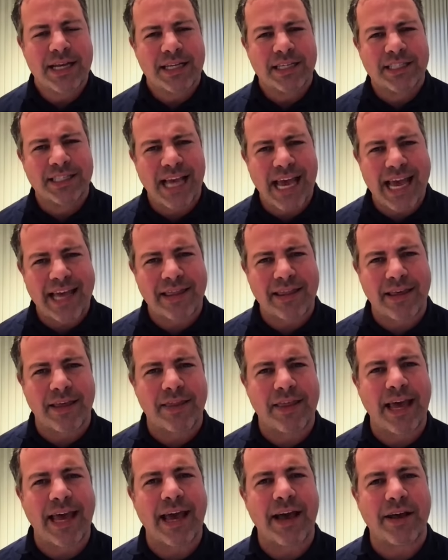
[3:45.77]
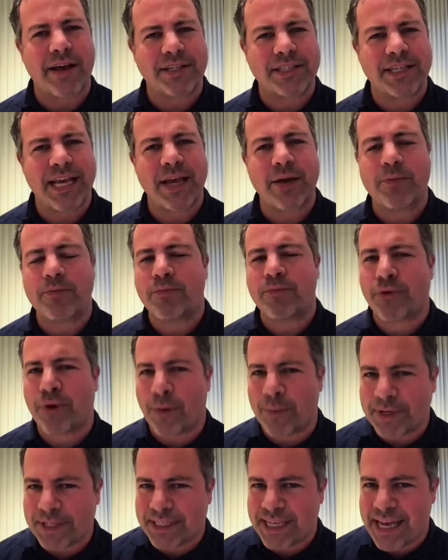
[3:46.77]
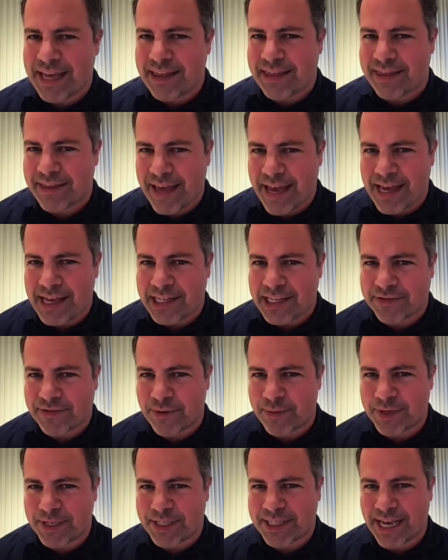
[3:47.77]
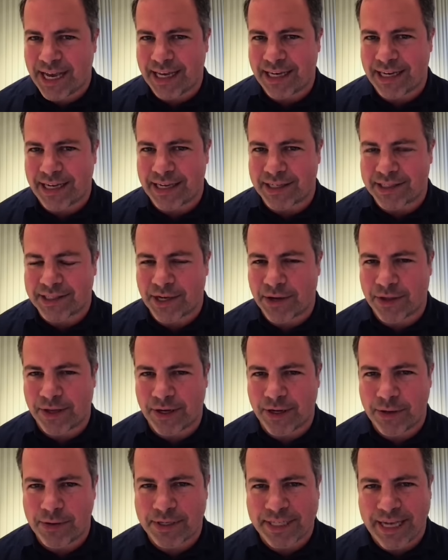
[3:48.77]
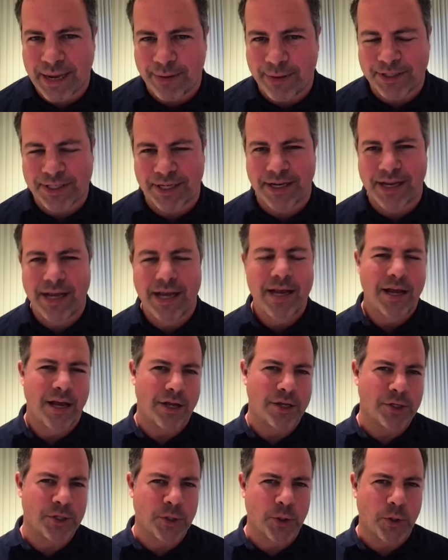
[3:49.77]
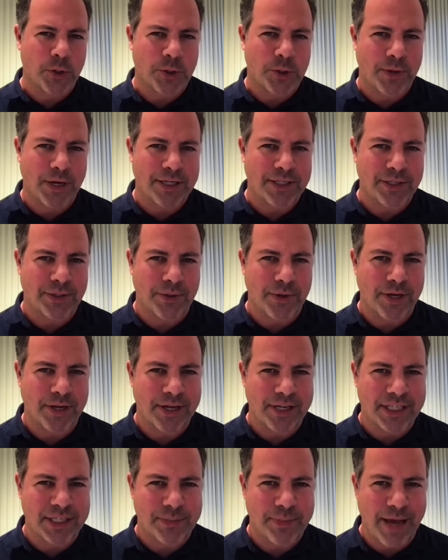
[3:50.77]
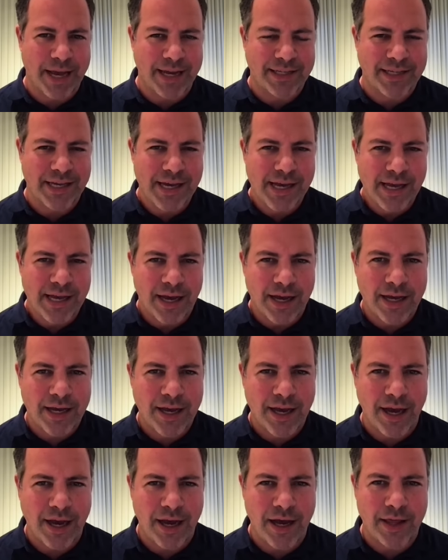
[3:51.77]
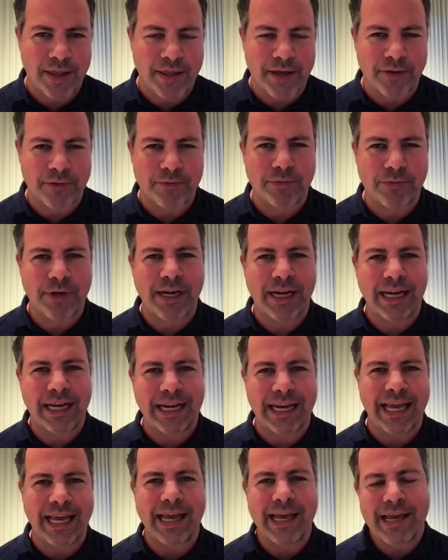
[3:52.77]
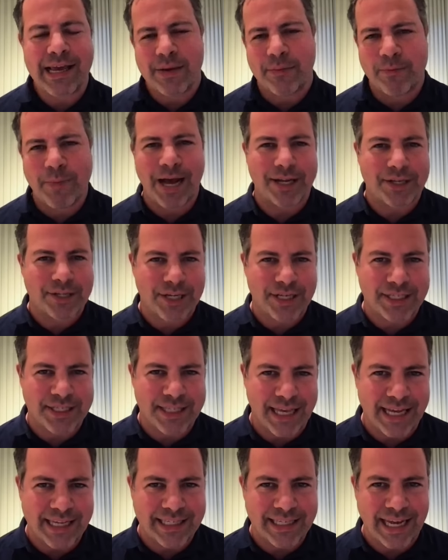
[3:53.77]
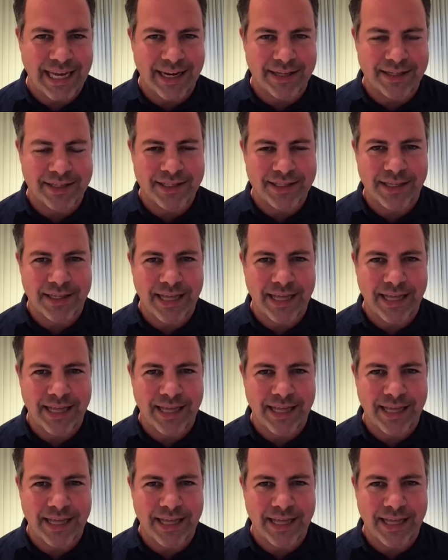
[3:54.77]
saying that they are seeing promising things for Mercedes, so that Lewis Hamilton and George Russell can expect a car that really matches their talents.